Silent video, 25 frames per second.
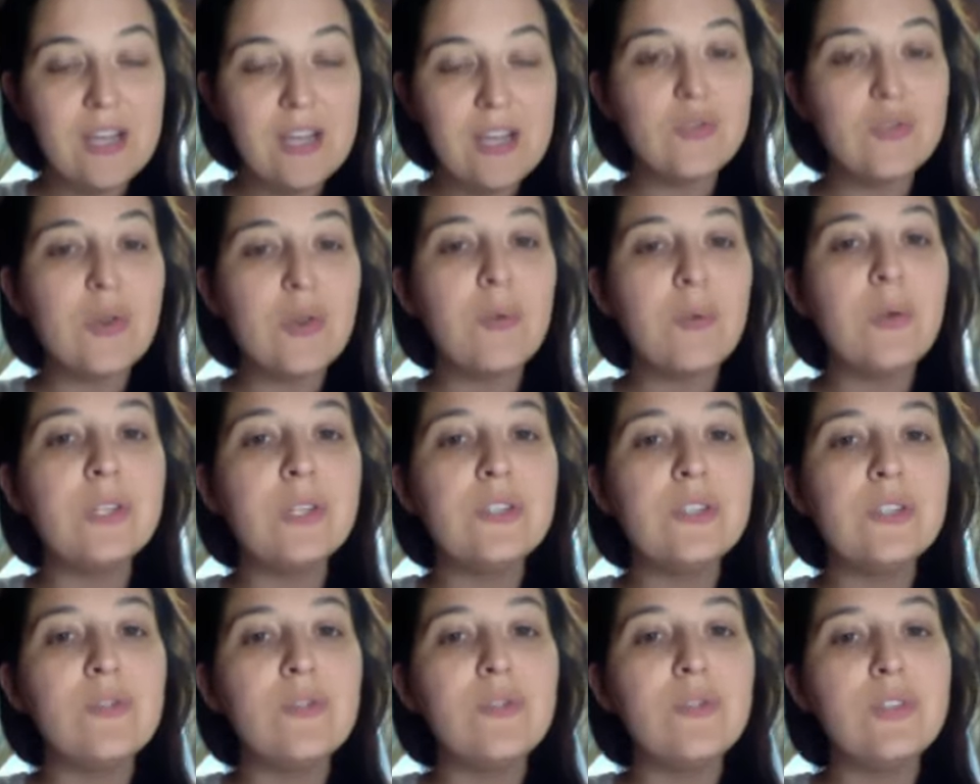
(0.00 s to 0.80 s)
So I
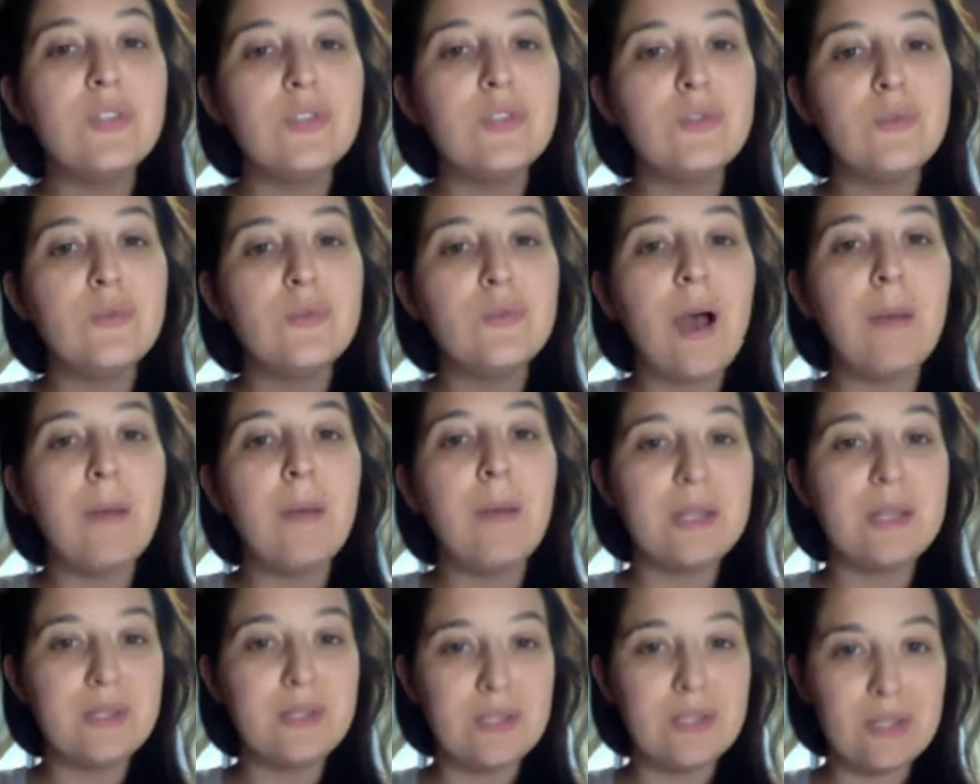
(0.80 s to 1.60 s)
want you to drop
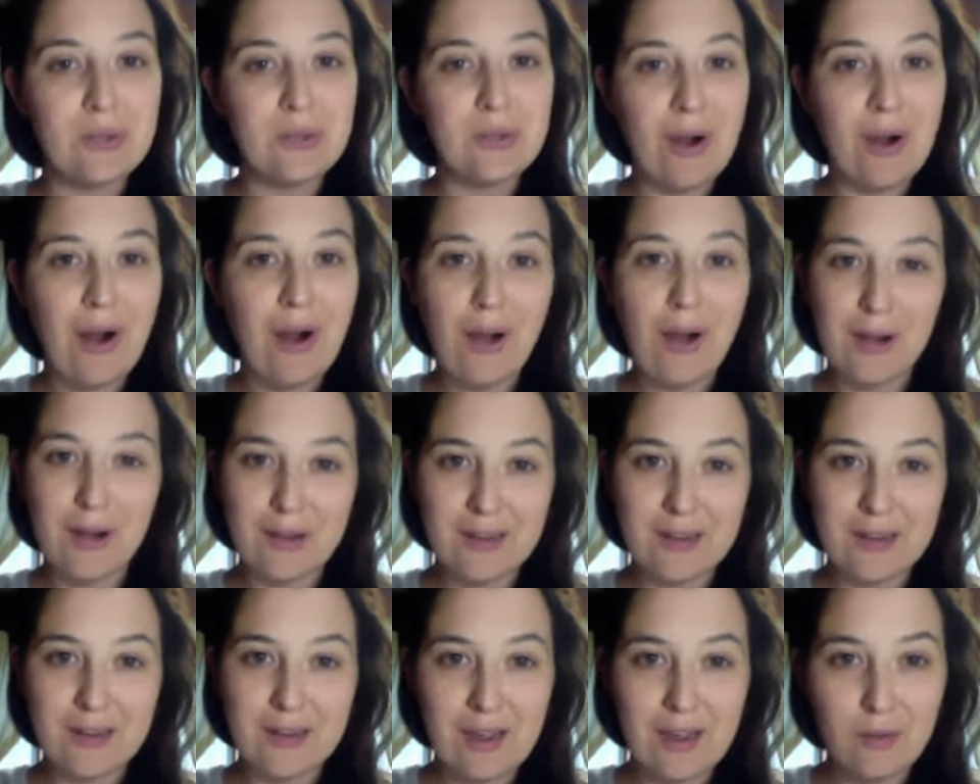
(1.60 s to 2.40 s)
into your heart
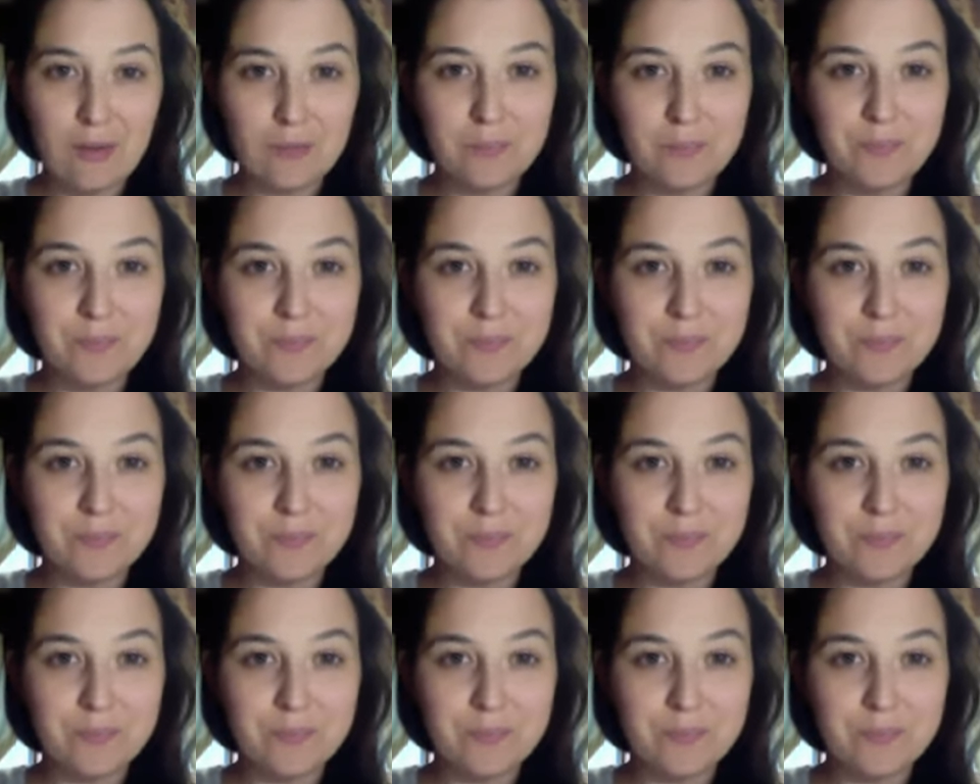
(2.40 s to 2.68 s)
now.